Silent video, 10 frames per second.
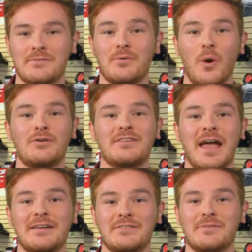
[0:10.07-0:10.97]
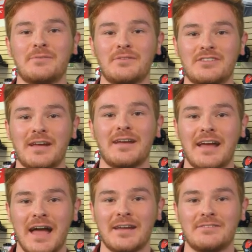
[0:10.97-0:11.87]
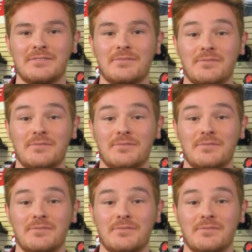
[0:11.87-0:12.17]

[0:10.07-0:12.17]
Quantum X, Signet X,